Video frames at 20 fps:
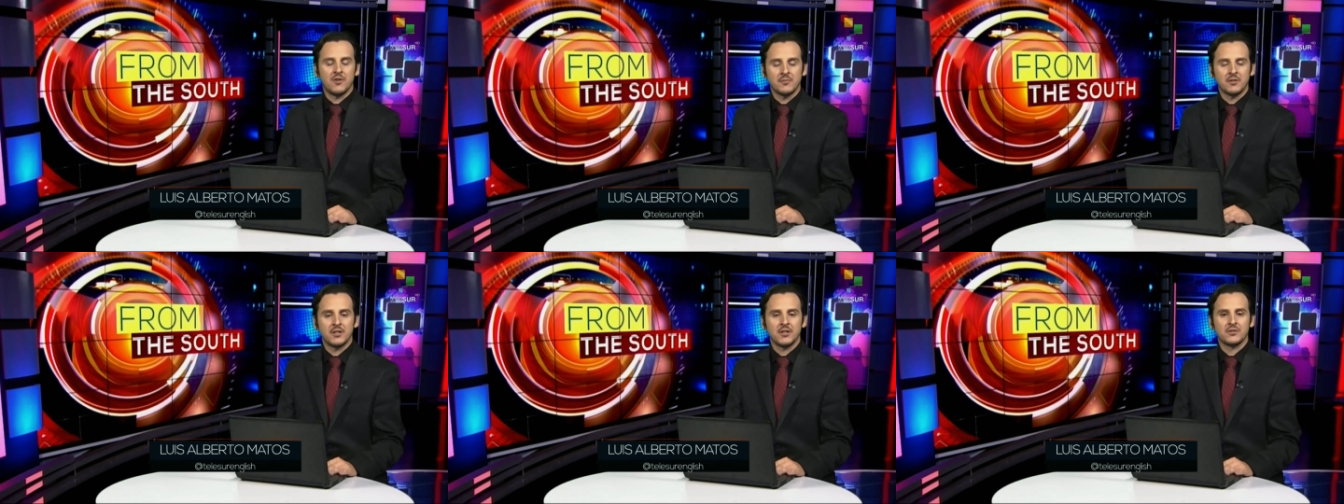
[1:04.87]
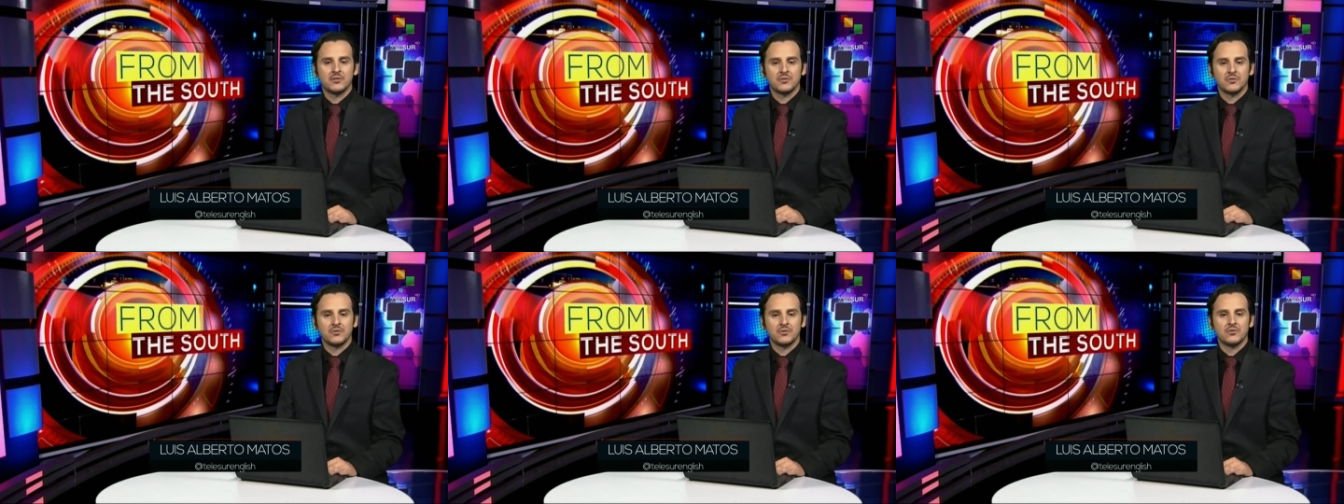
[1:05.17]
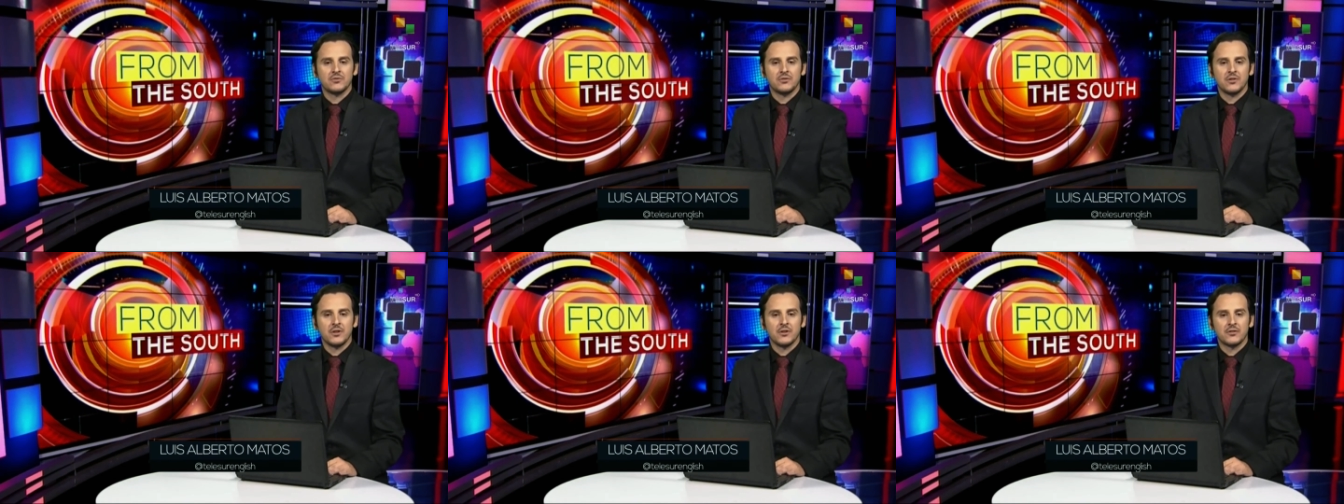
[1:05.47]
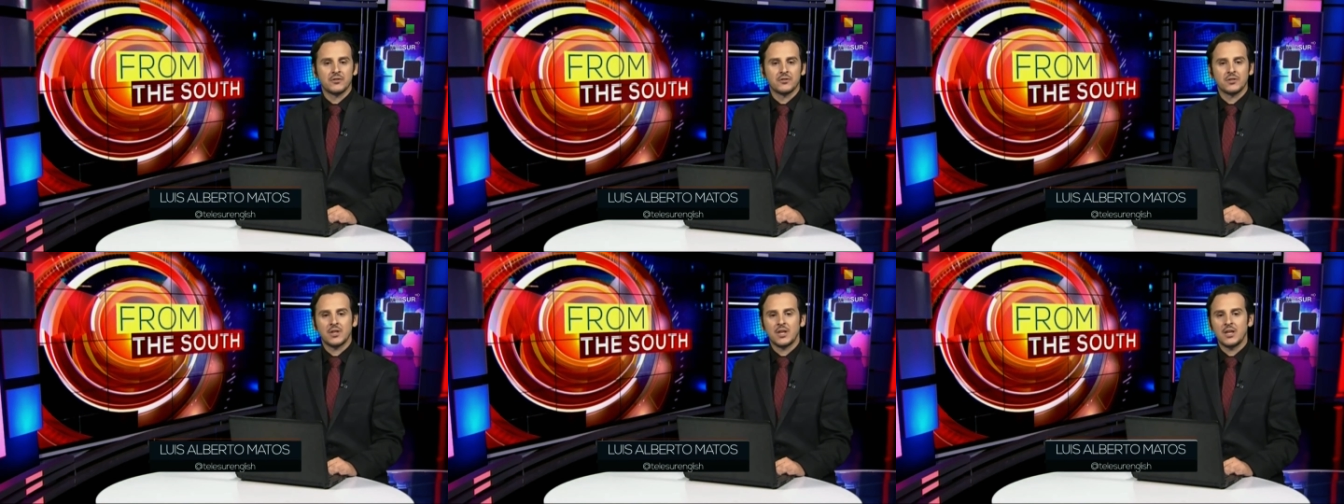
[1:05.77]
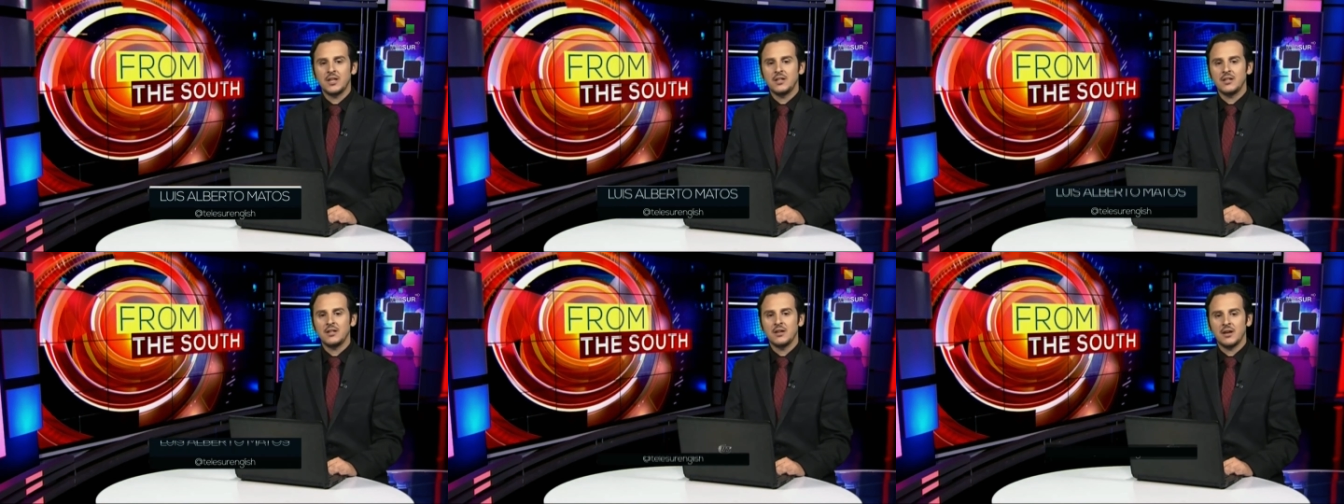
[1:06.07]
from teleSUR Studios
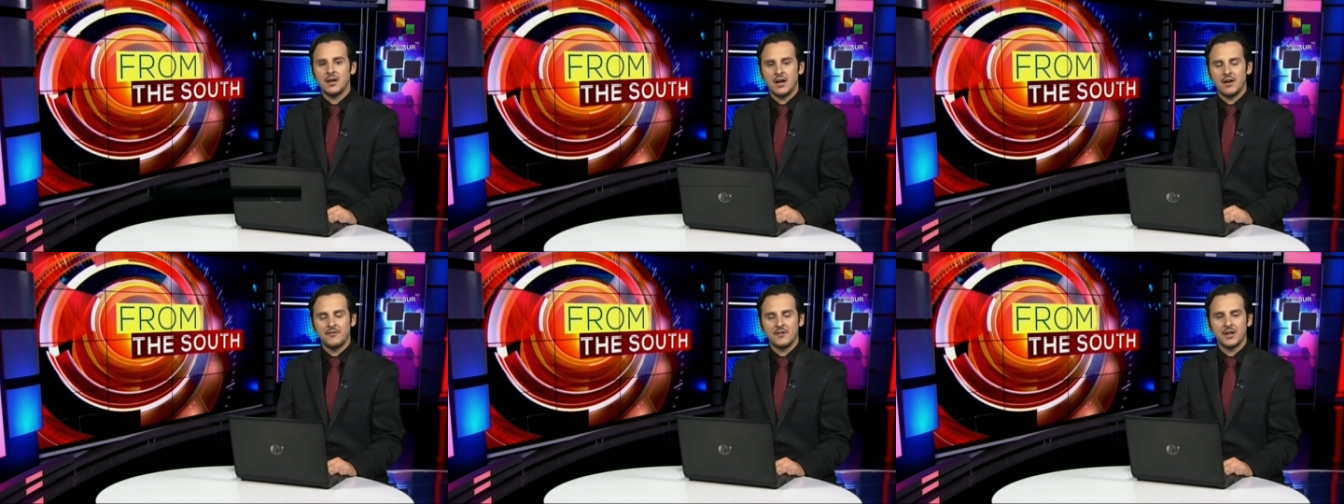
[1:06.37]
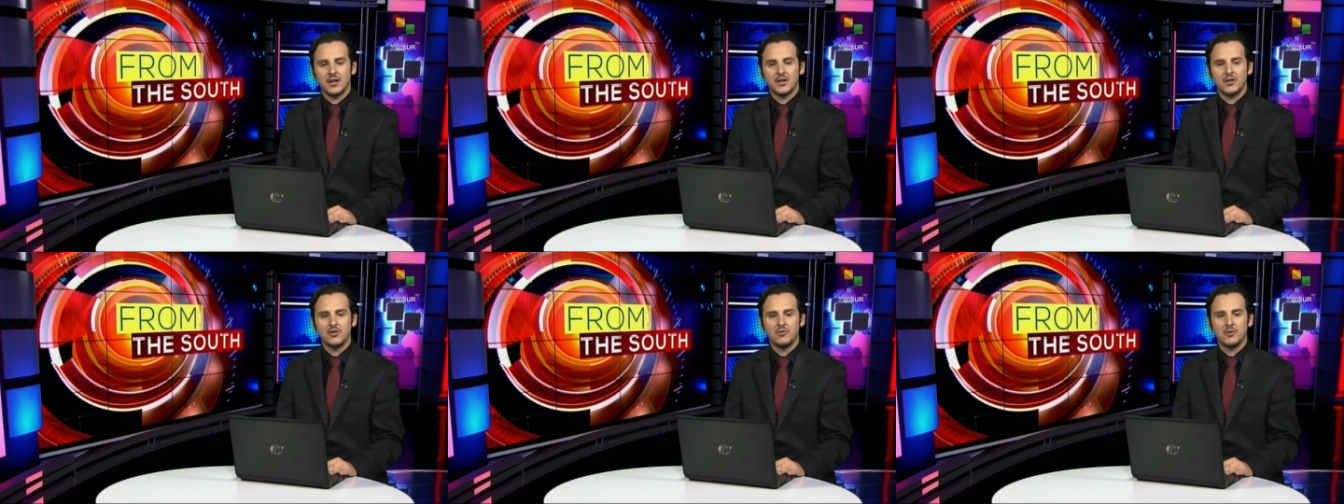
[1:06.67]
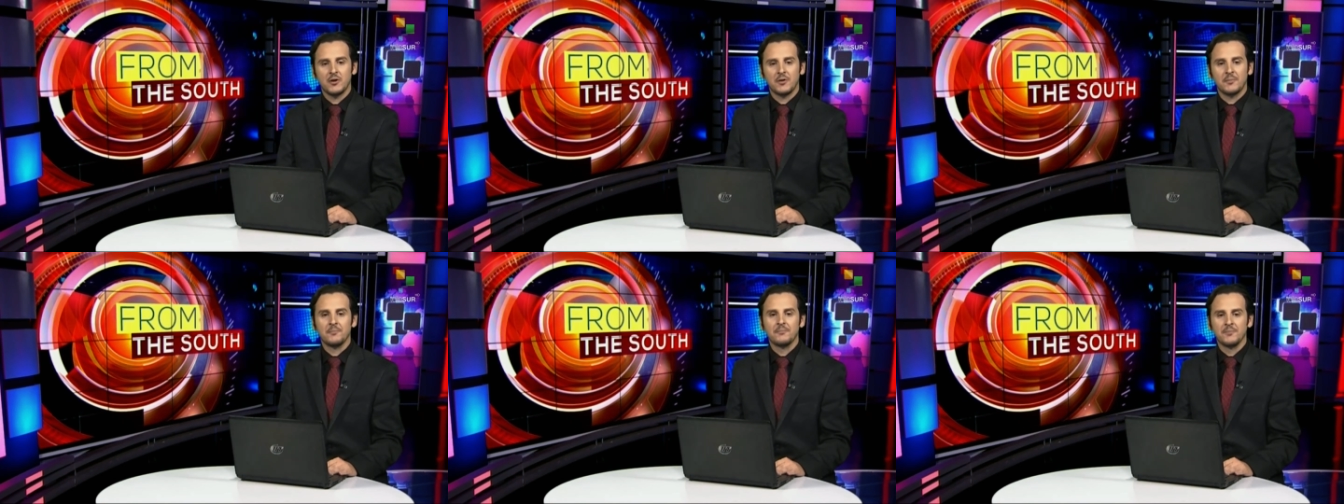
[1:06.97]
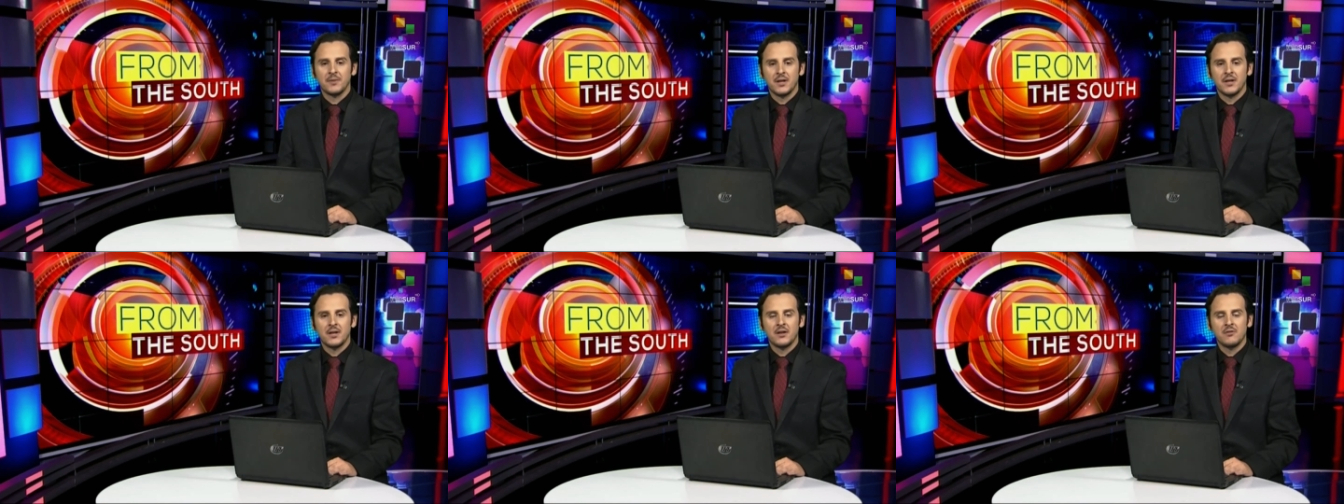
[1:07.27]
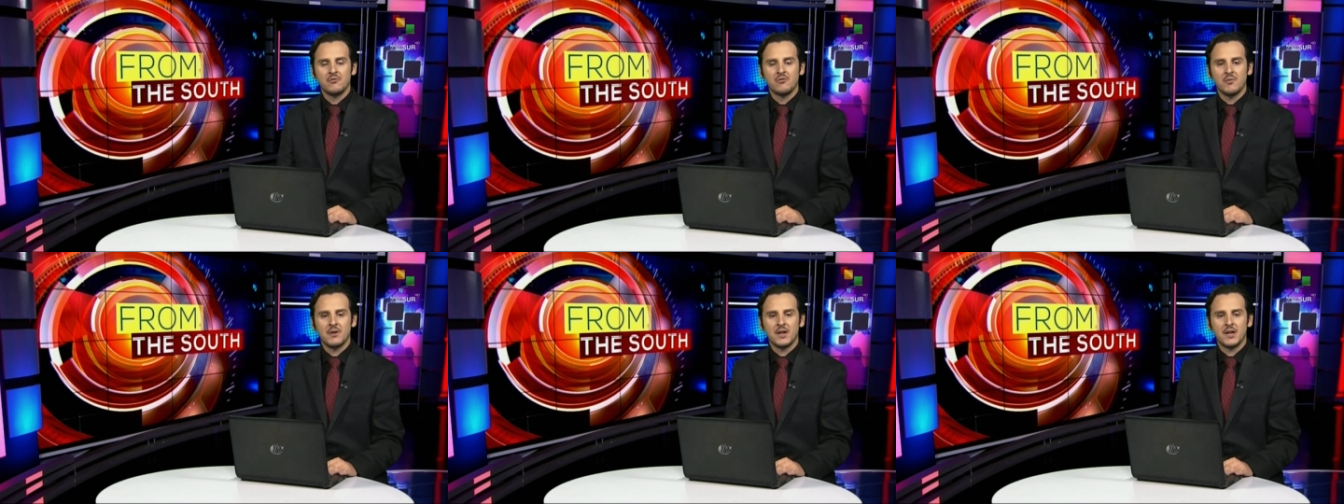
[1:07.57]
in Havana, Cuba.
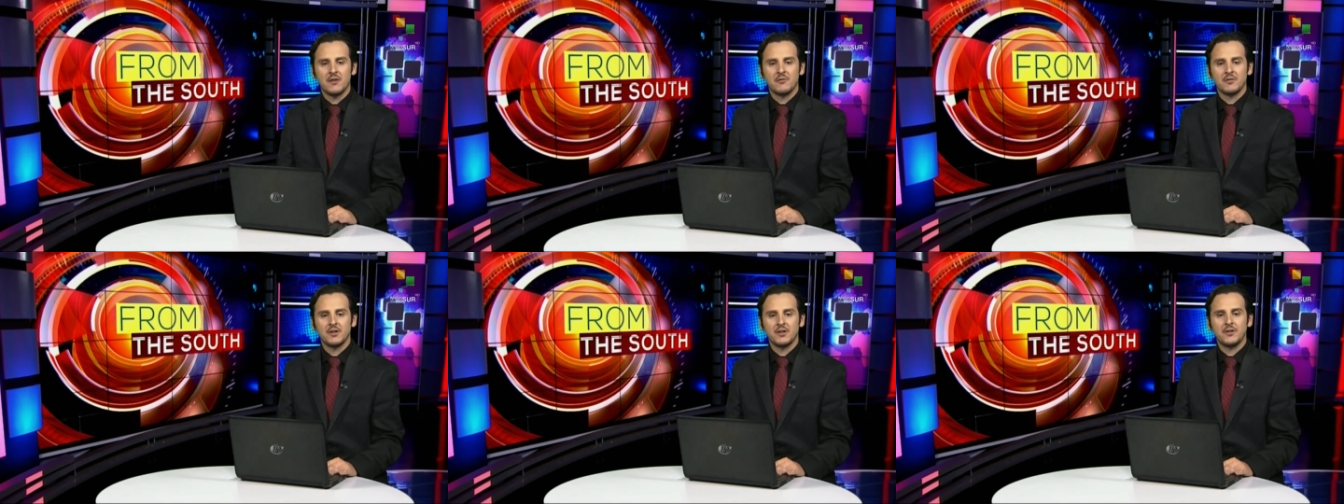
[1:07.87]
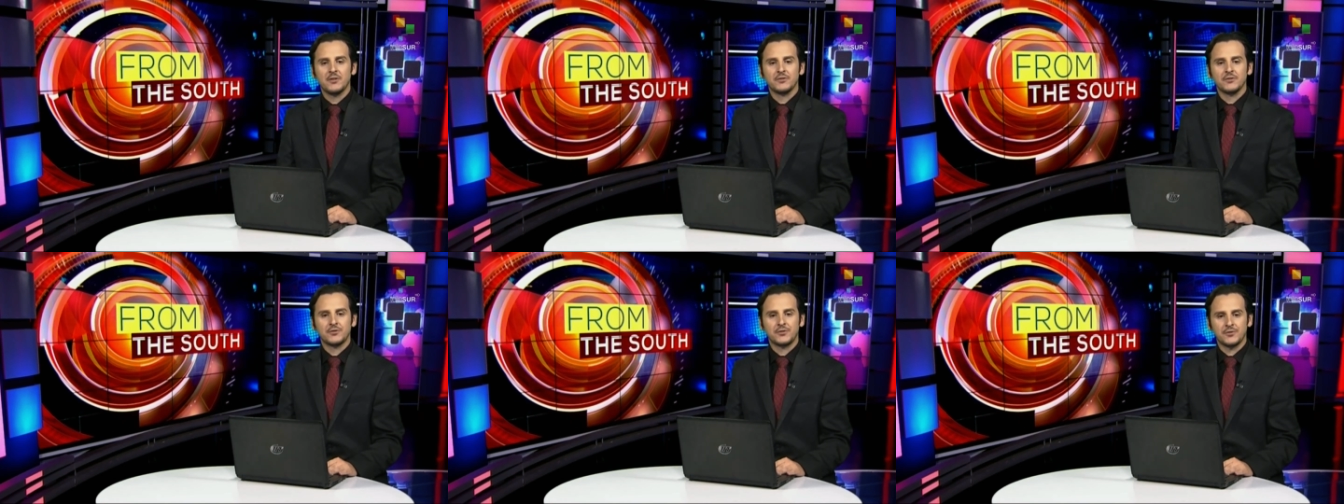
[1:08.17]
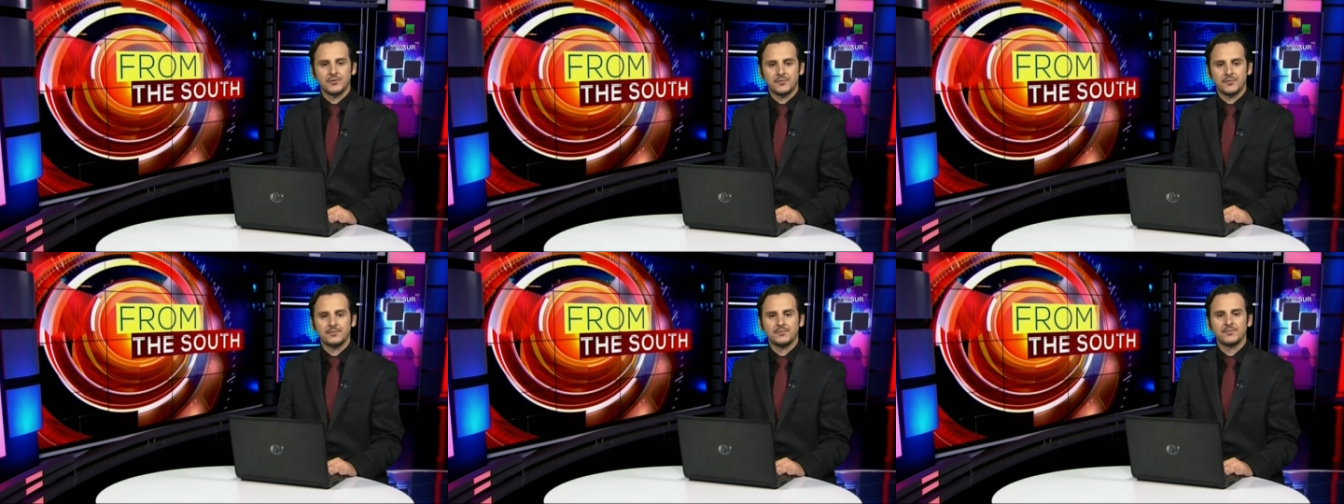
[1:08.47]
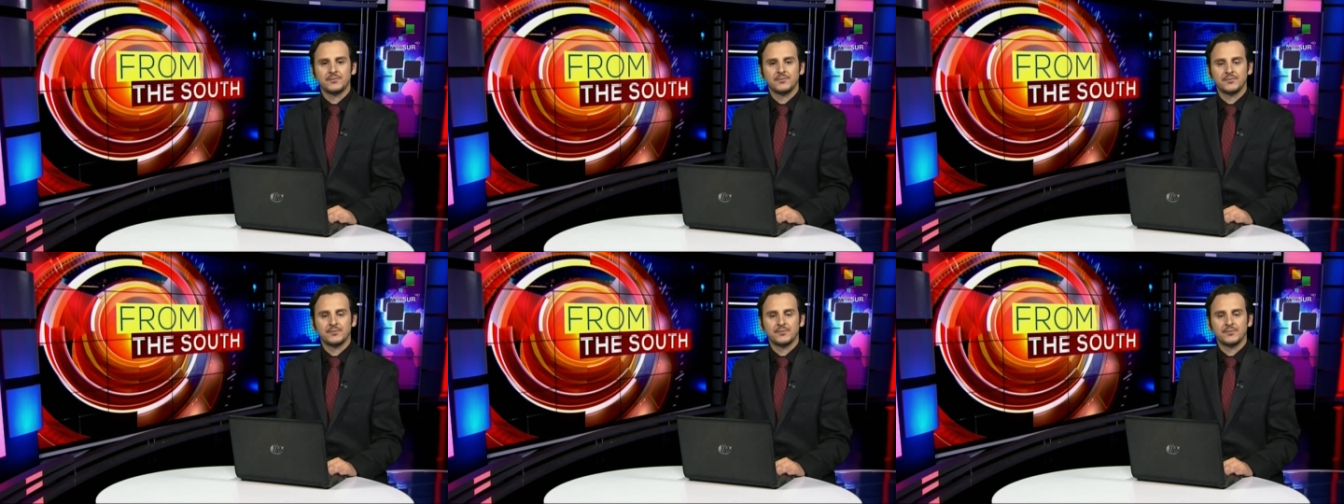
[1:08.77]
We begin with the news.